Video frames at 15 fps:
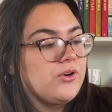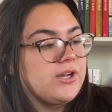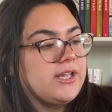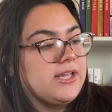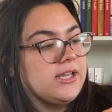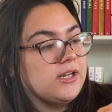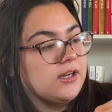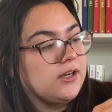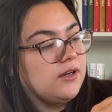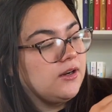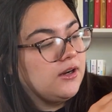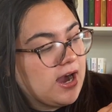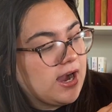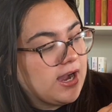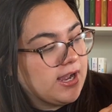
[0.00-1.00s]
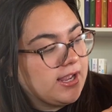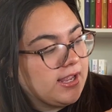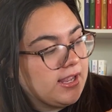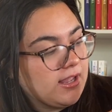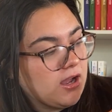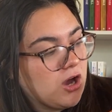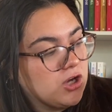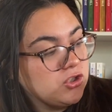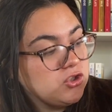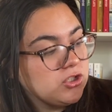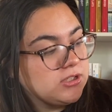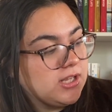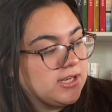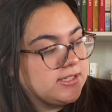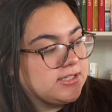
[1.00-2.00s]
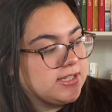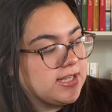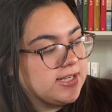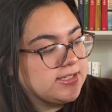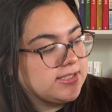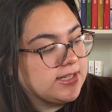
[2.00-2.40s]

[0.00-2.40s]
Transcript: here, I underlined this